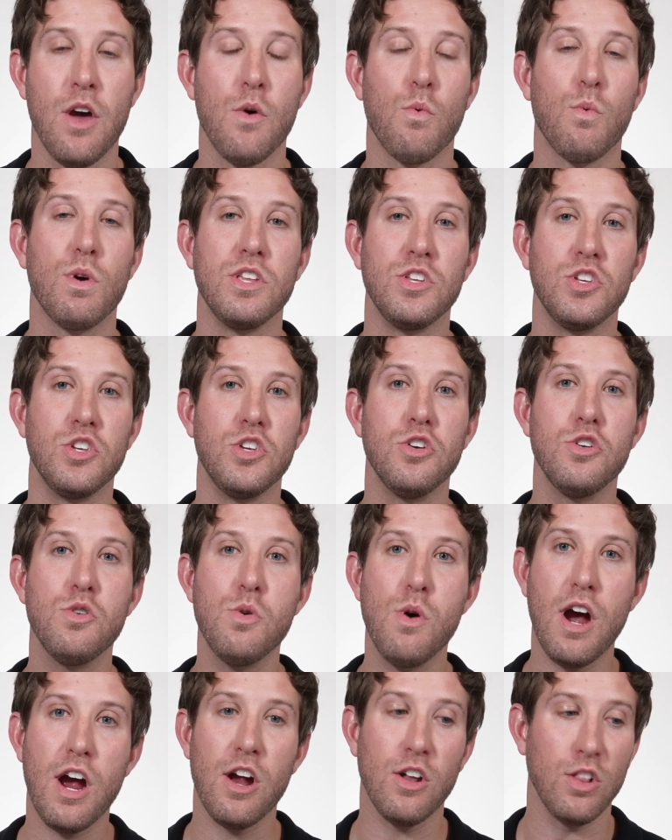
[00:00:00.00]
when
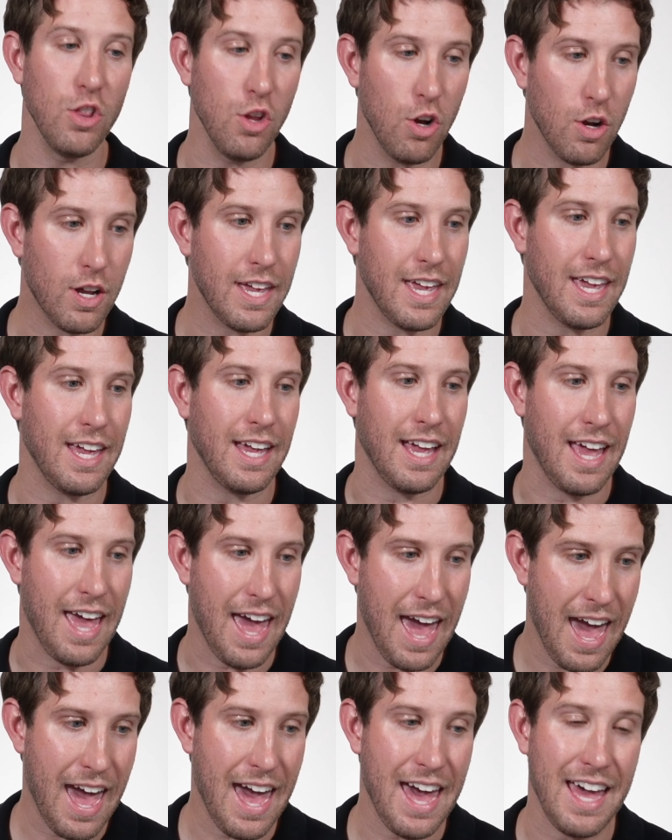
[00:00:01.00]
you are looking
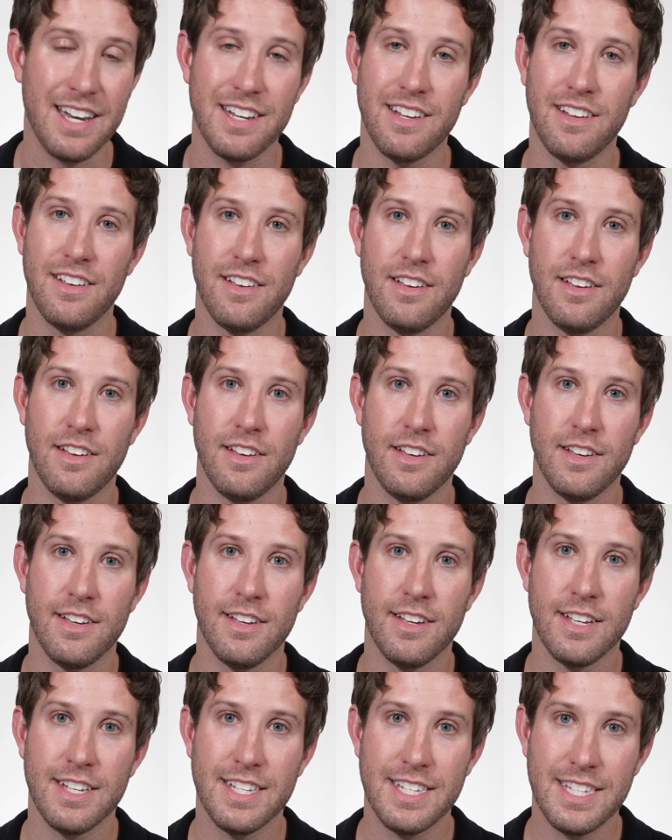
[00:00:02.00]
at
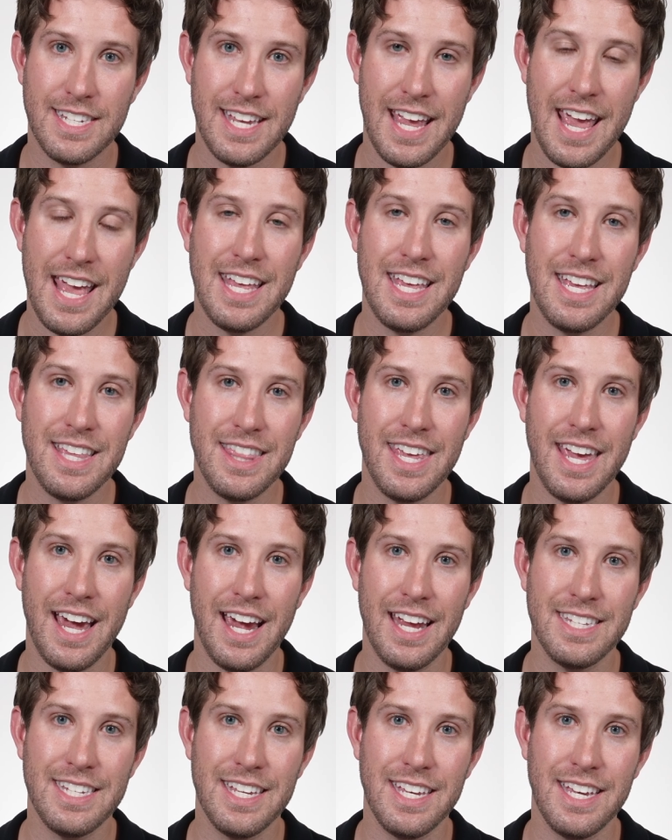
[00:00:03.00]
taking the
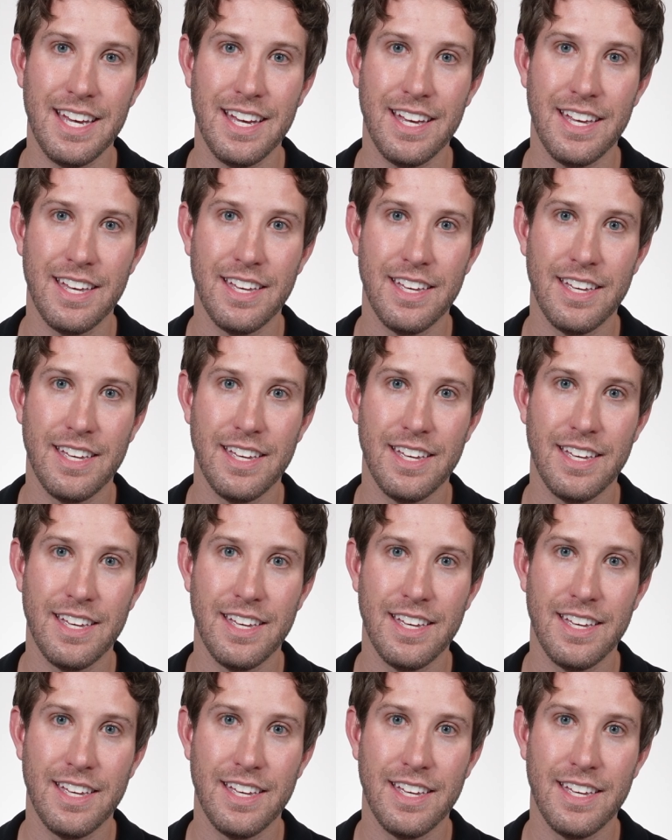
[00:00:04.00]
idea